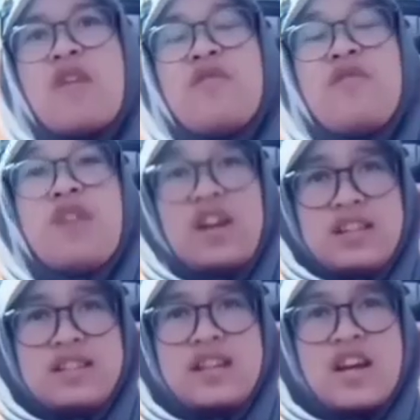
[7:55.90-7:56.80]
First,
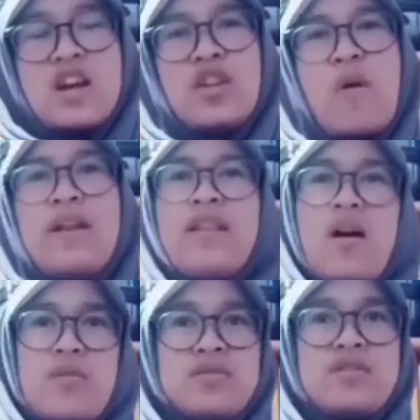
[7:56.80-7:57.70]
no one
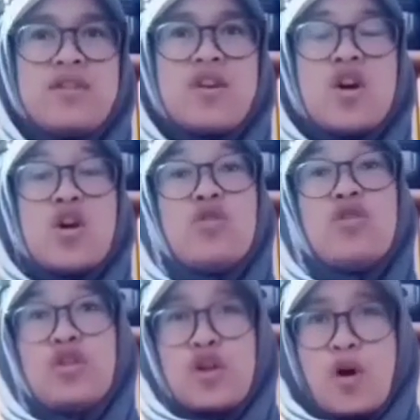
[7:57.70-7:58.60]
knows. You don't
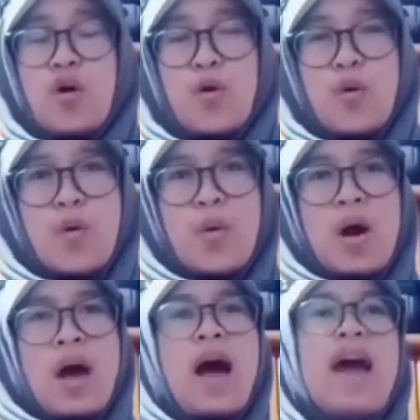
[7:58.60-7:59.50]
know?
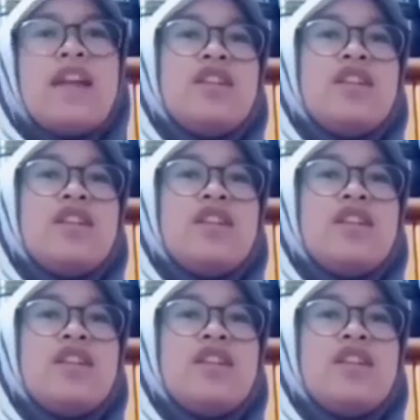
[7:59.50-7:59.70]
I don't